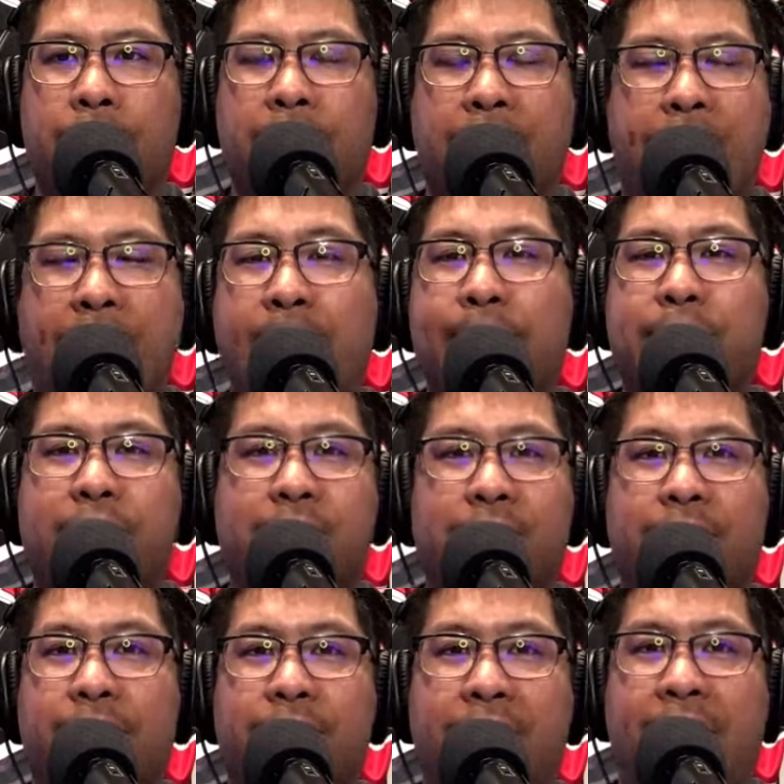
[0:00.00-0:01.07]
The Habs
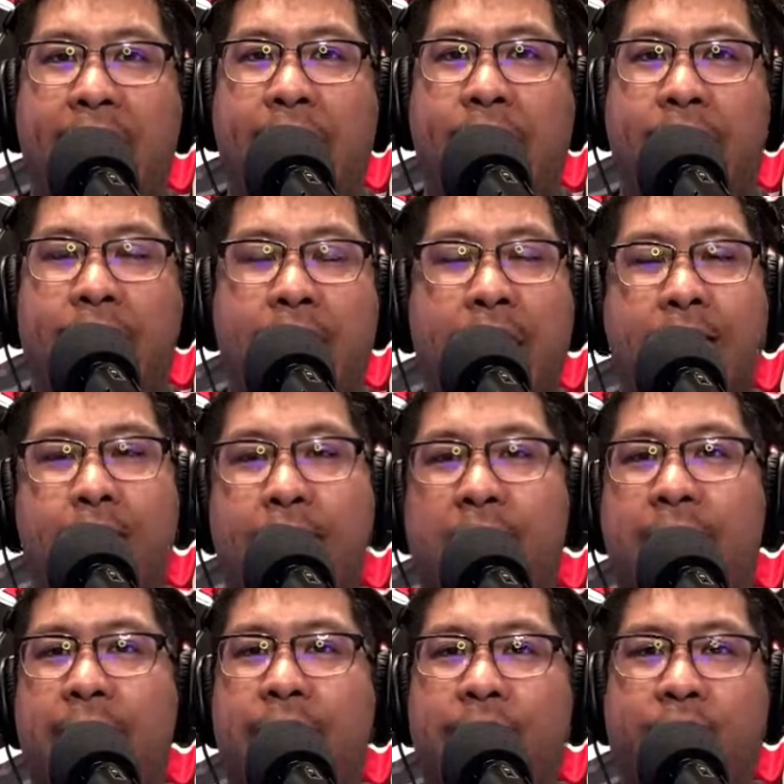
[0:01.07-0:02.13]
cleared it out and
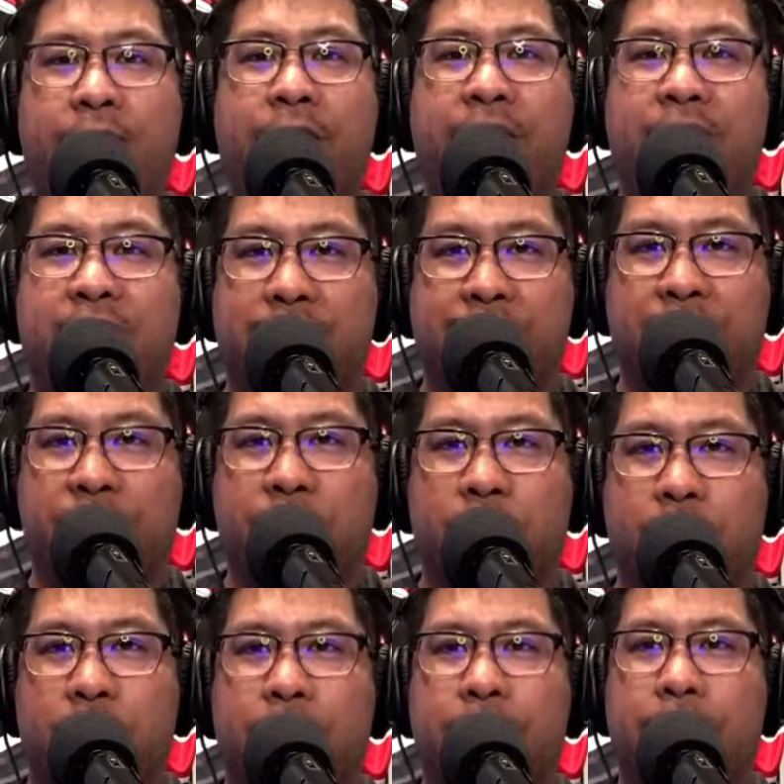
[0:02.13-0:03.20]
made it very
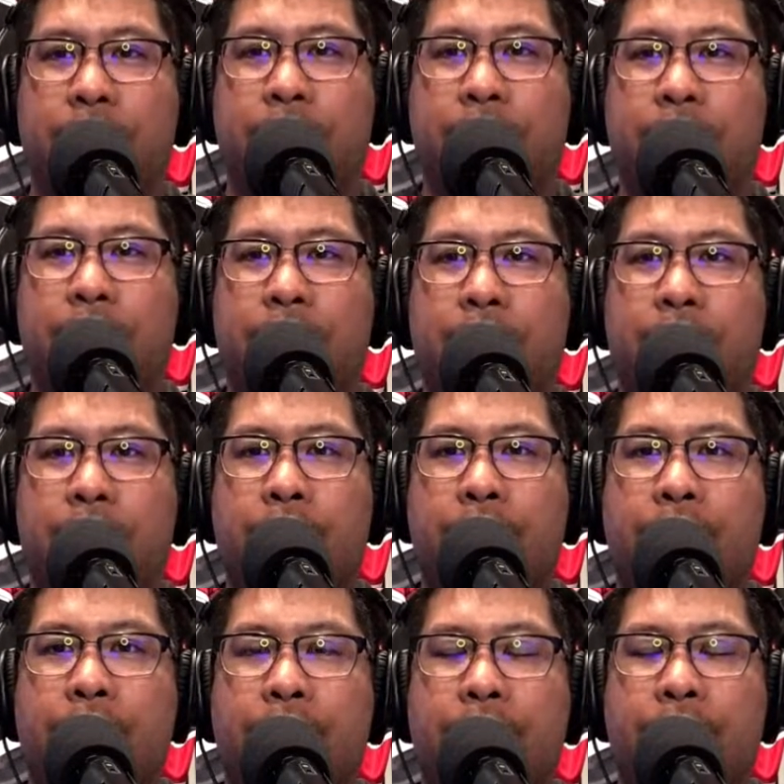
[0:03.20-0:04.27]
difficult
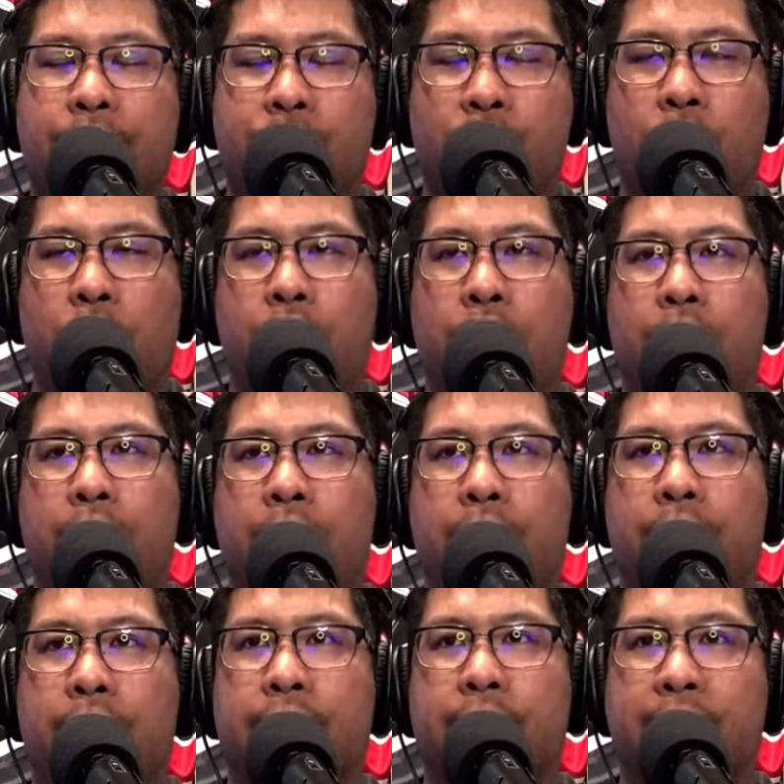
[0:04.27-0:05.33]
for
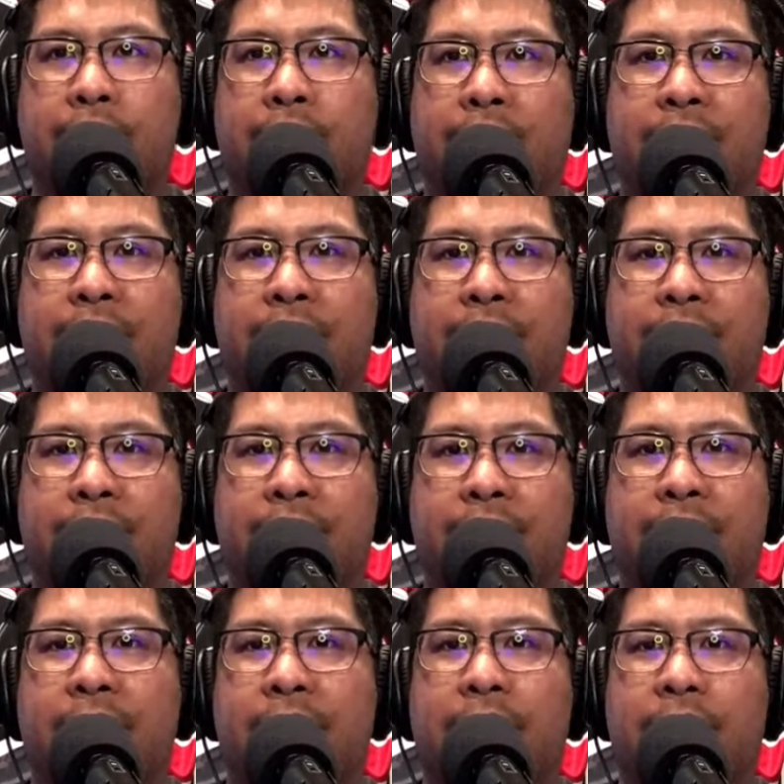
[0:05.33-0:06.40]
the Lightning
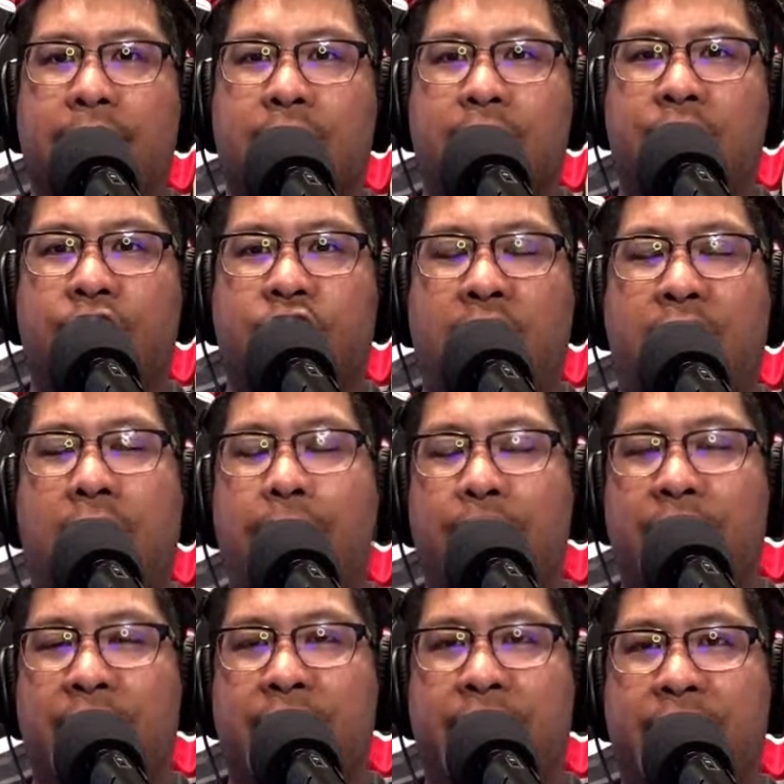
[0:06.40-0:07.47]
to get a clear shot. And
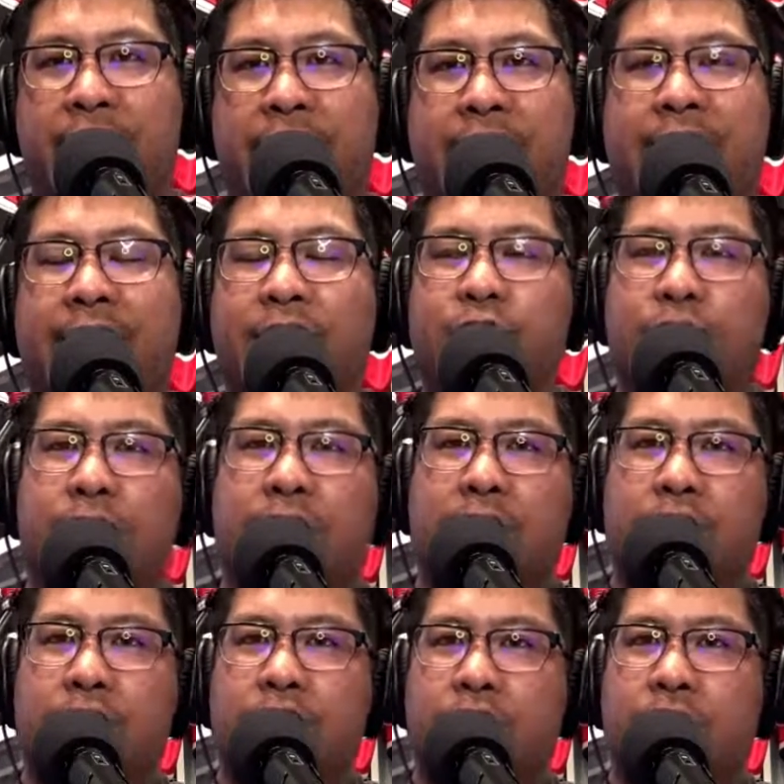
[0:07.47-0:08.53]
when they did, guess who
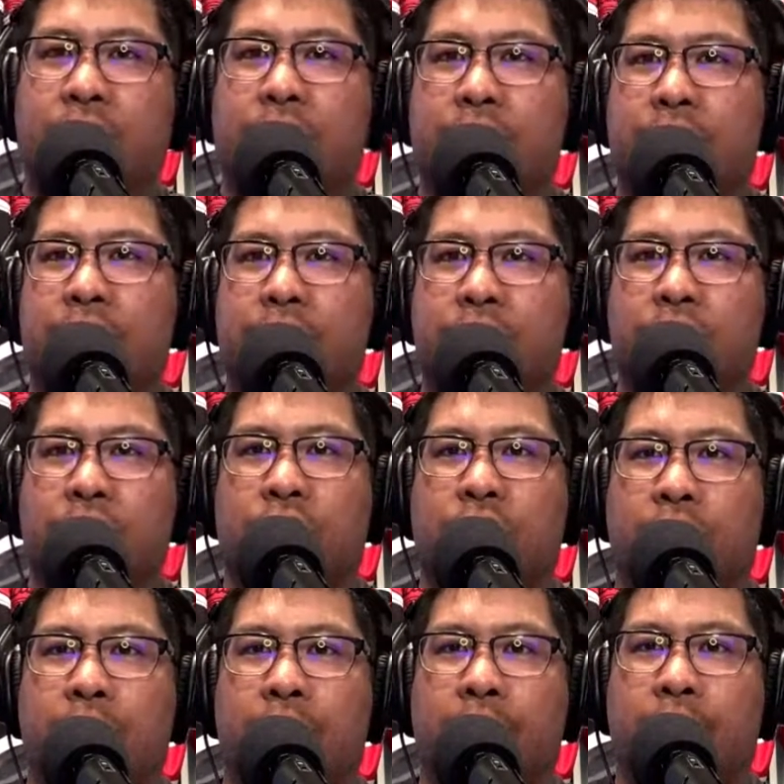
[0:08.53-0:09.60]
stood
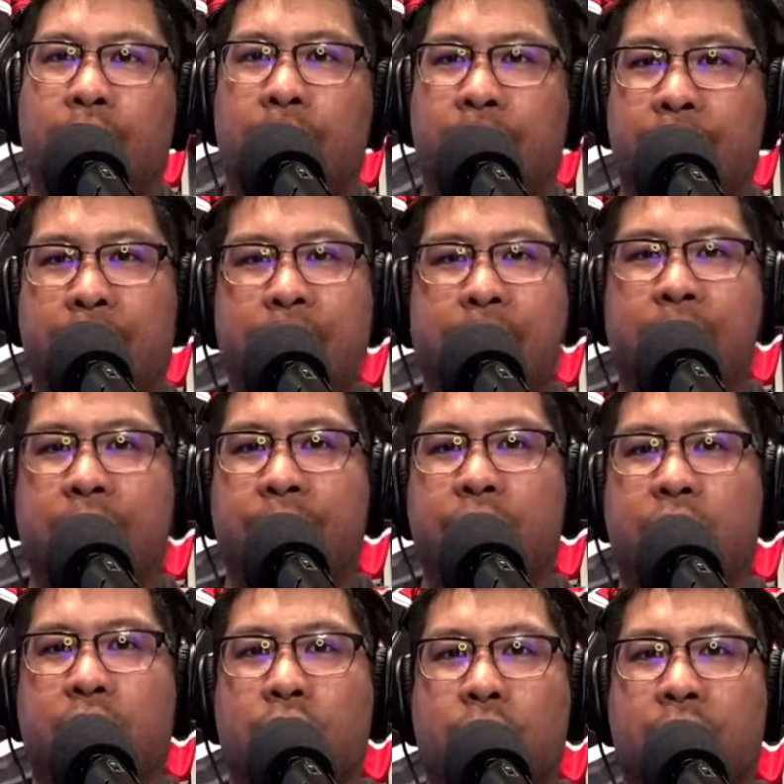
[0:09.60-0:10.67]
tall? And here
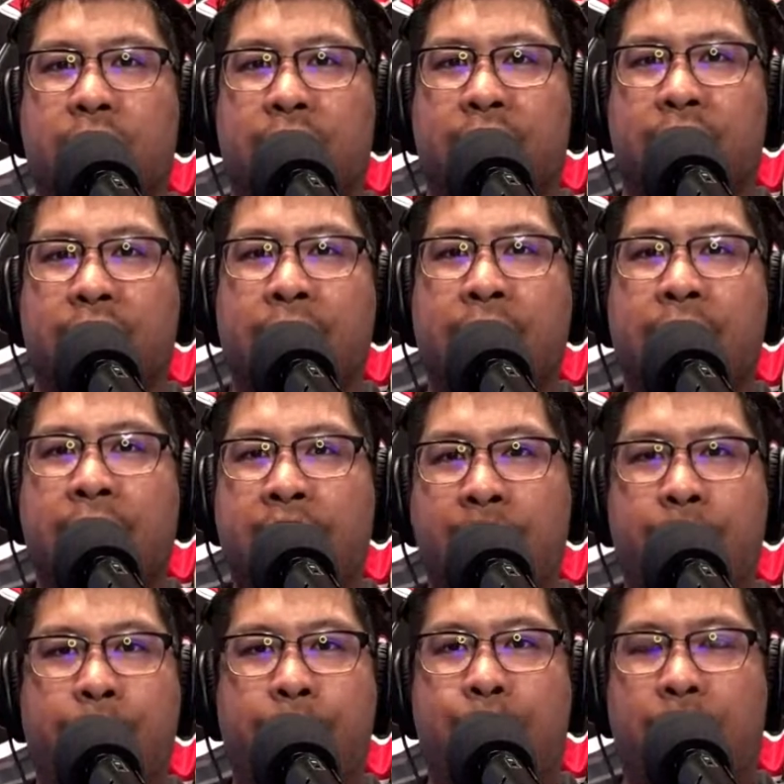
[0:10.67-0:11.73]
comes the goaltending,
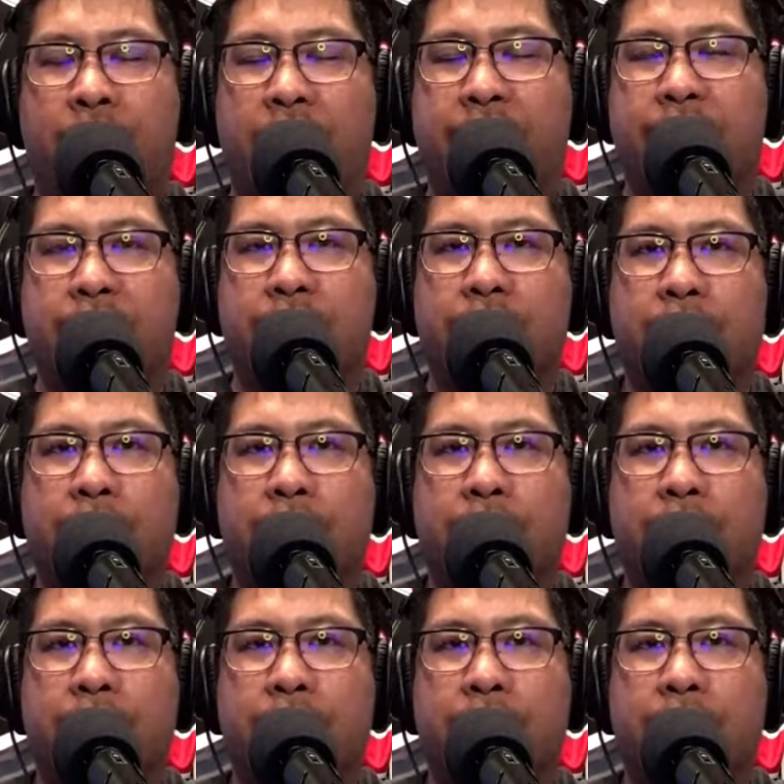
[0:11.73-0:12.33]
Carey Price.